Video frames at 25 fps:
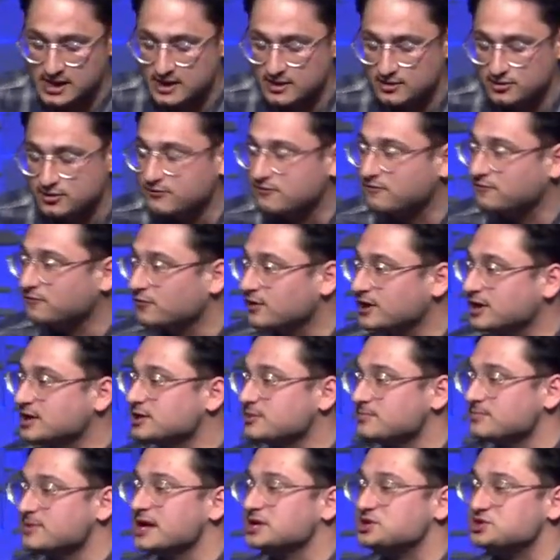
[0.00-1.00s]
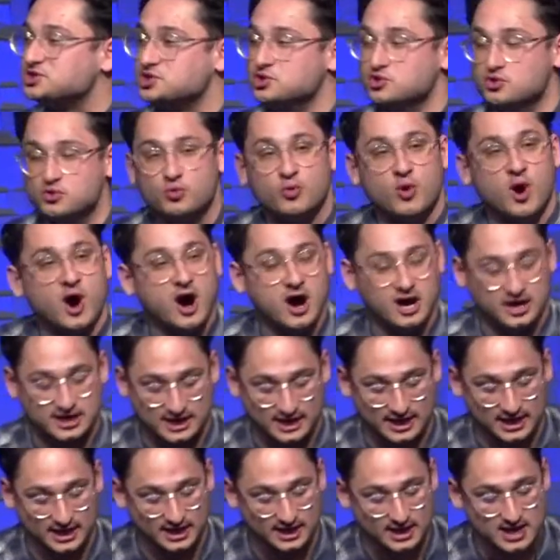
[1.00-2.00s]
The freedom that you walk
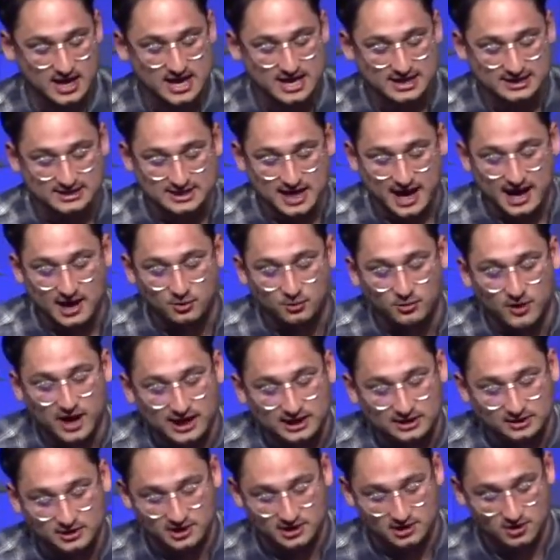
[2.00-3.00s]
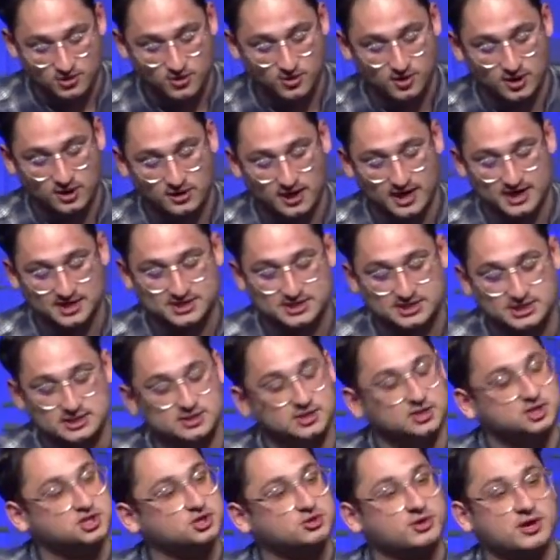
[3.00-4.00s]
in directly correlates to
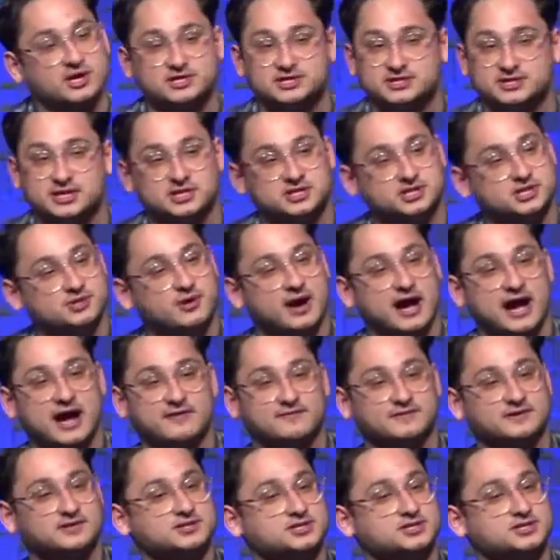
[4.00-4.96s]
the trust that you have in